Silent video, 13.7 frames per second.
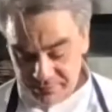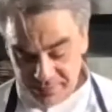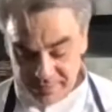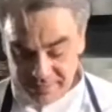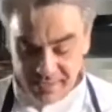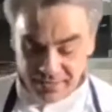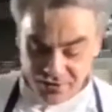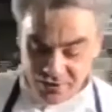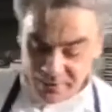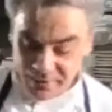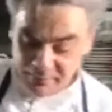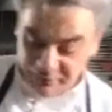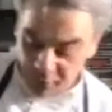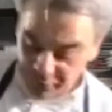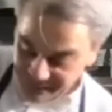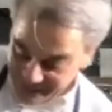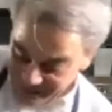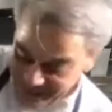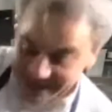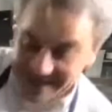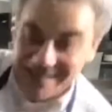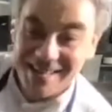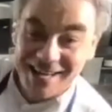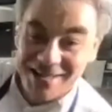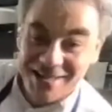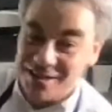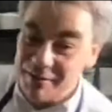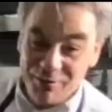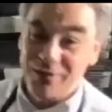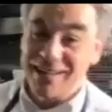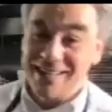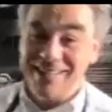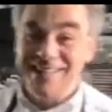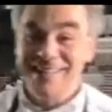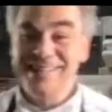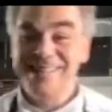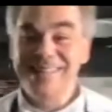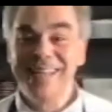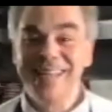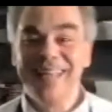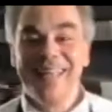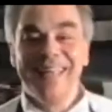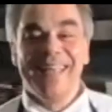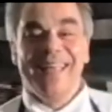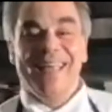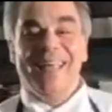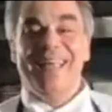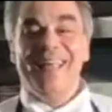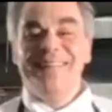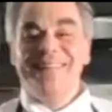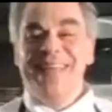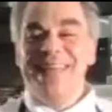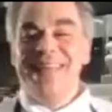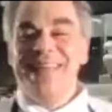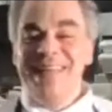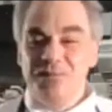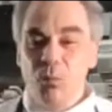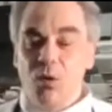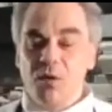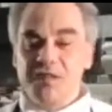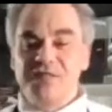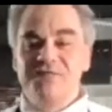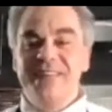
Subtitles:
It's actually fun. It's actually fun. I did it. And then it works